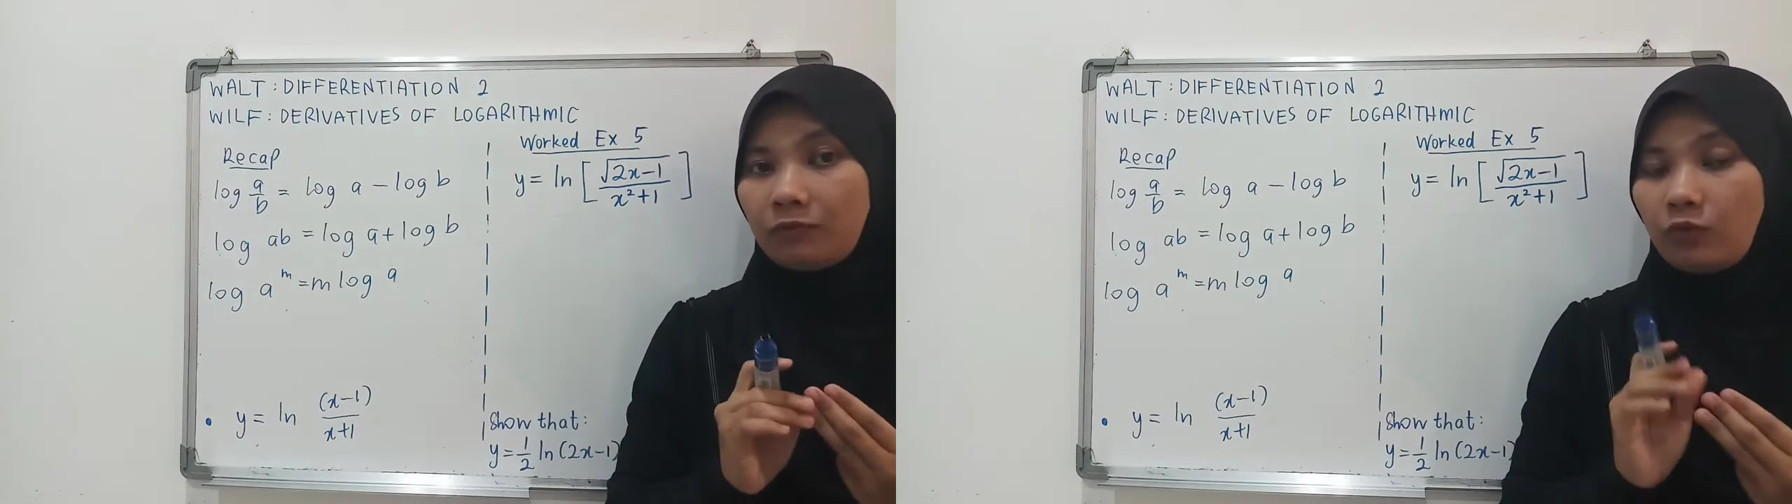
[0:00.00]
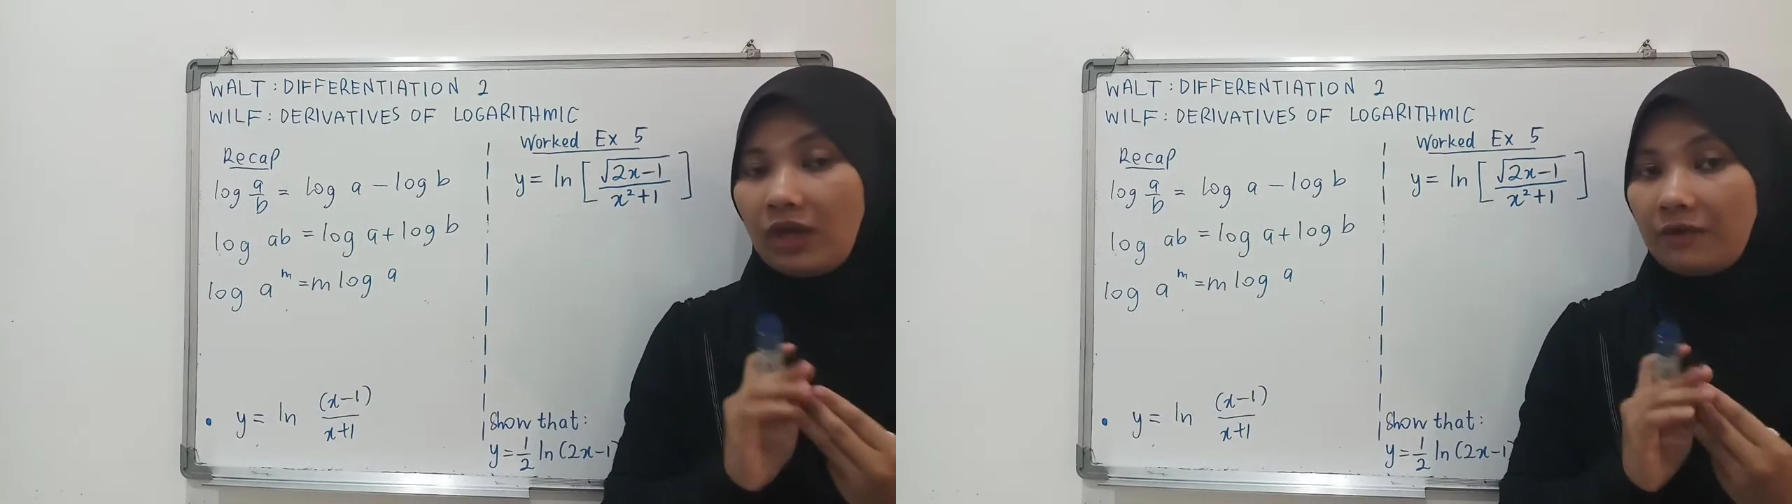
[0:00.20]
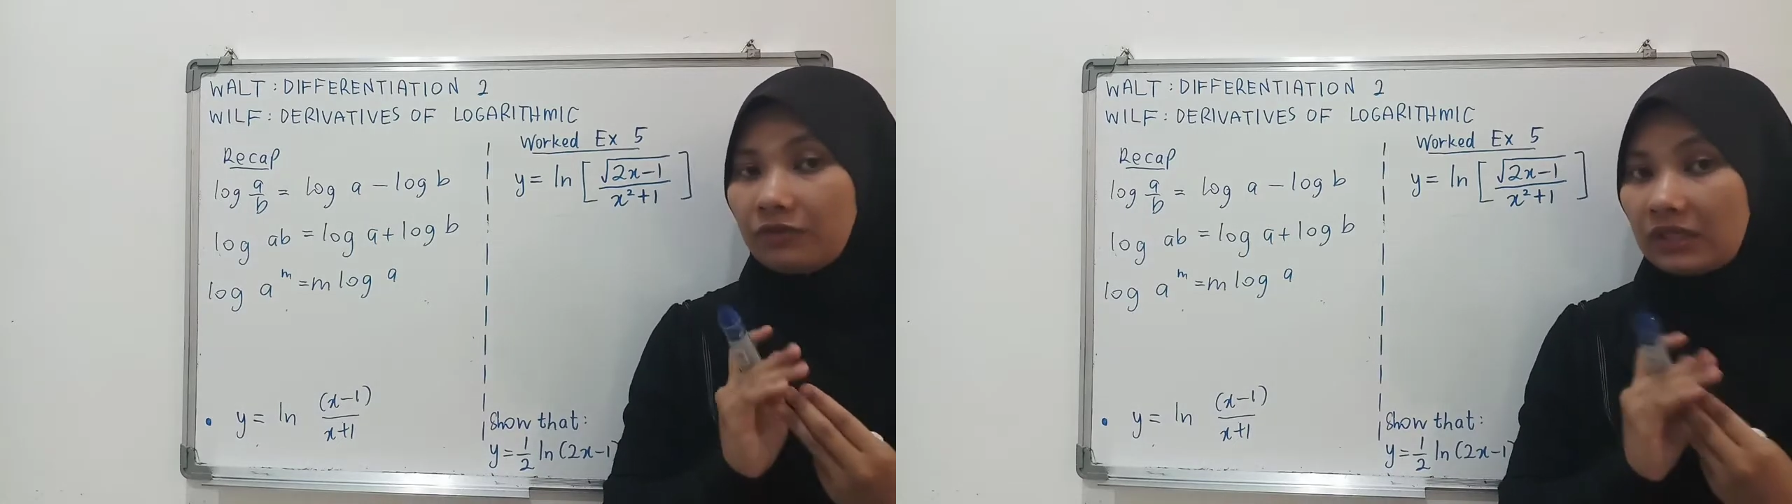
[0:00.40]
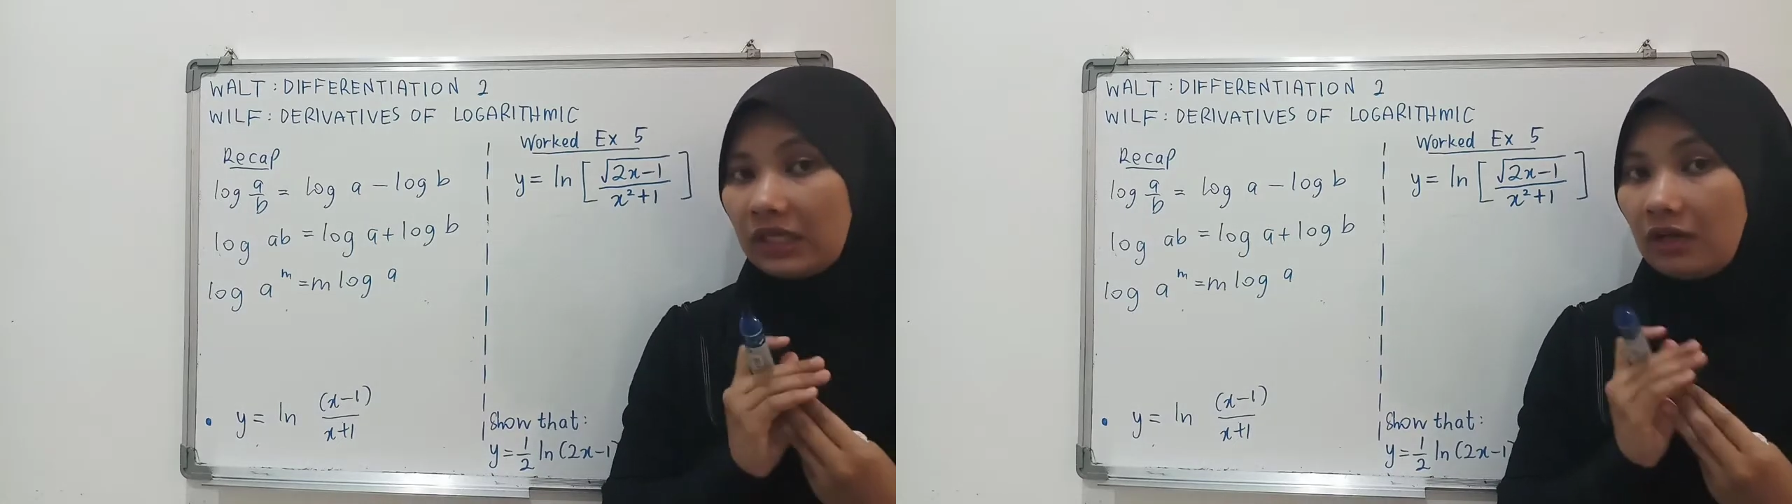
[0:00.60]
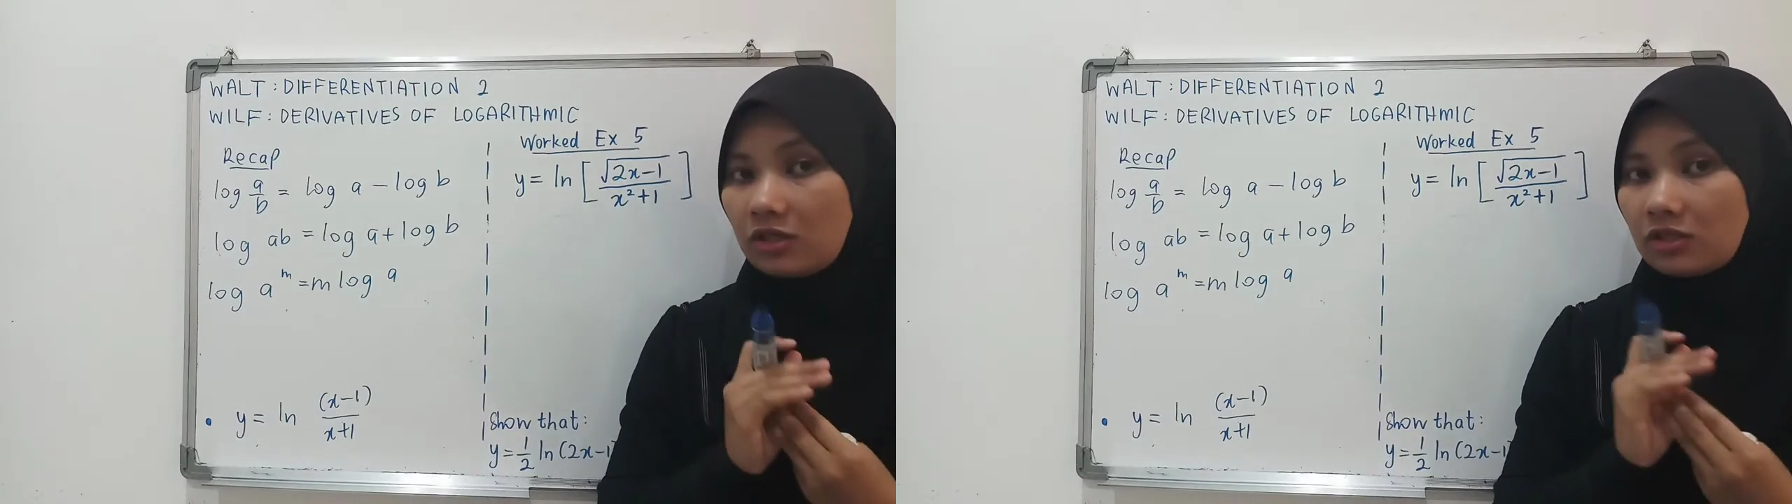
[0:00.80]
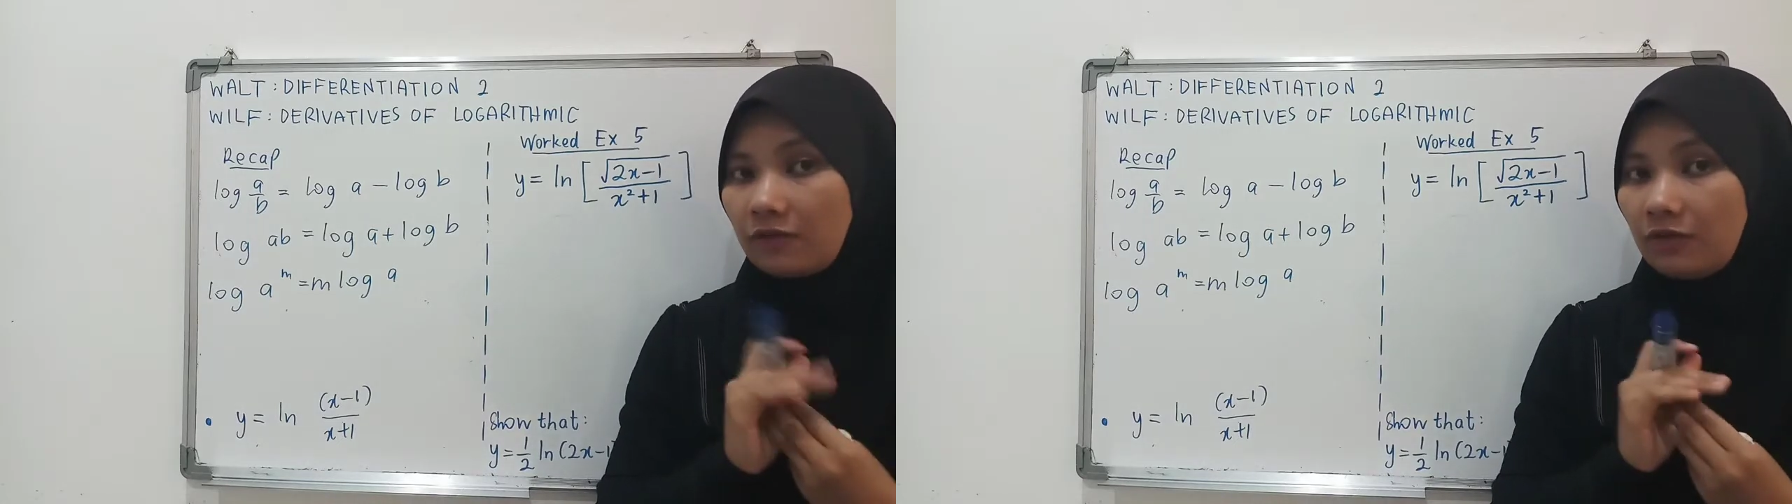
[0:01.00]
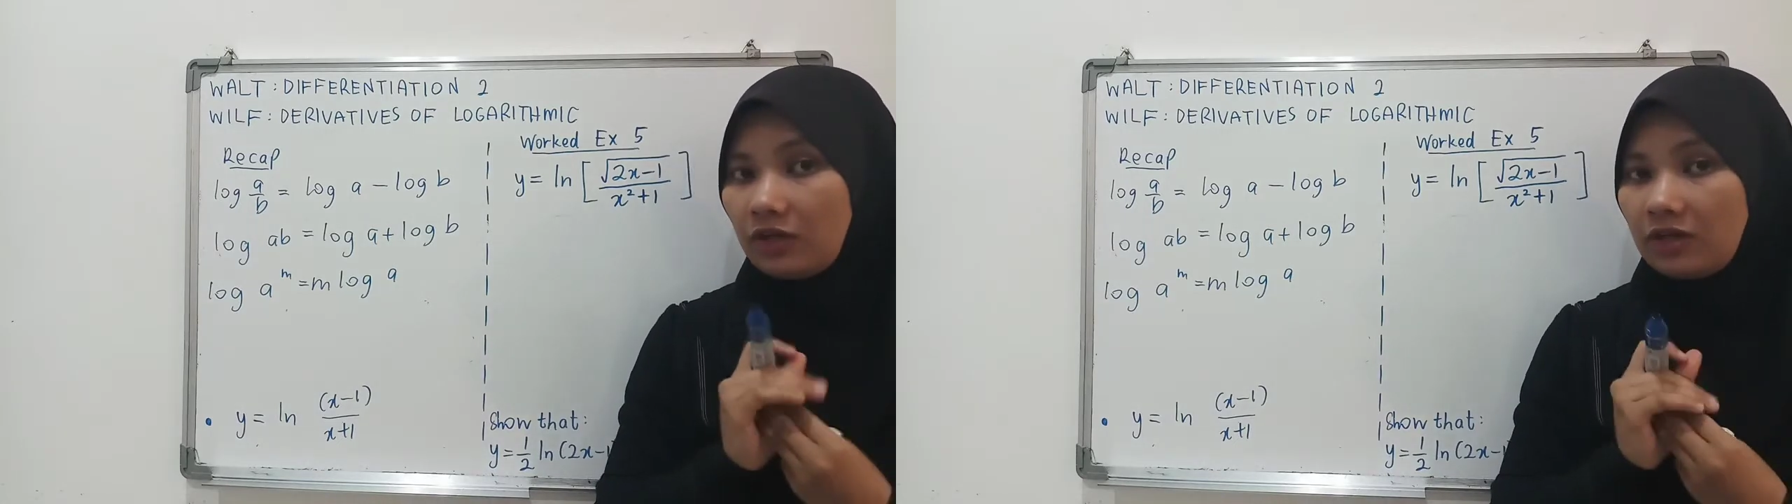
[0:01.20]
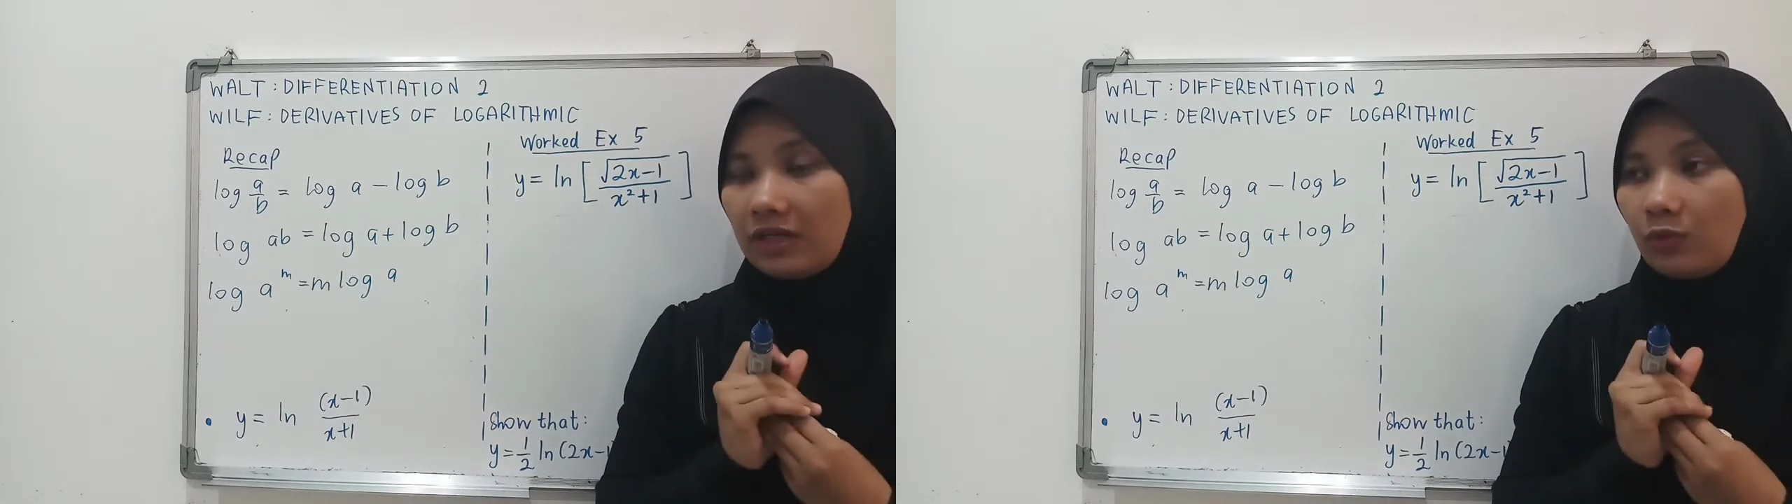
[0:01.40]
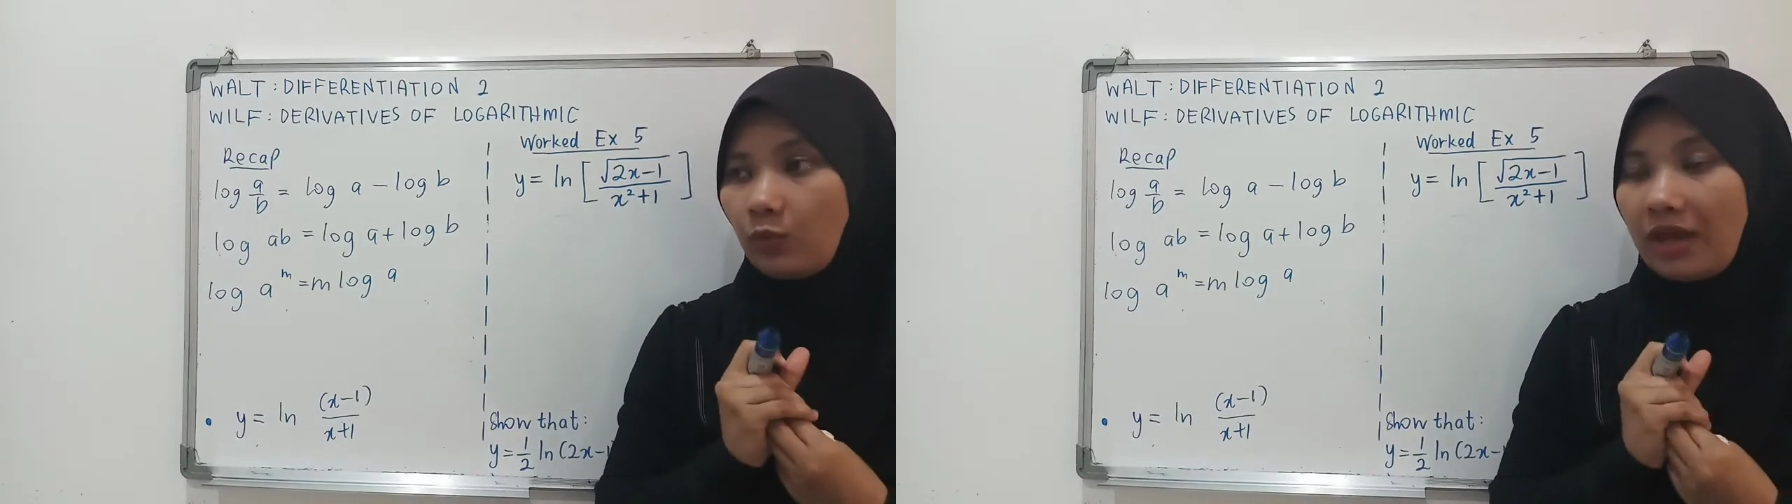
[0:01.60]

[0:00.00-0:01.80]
We have three laws of logarithm.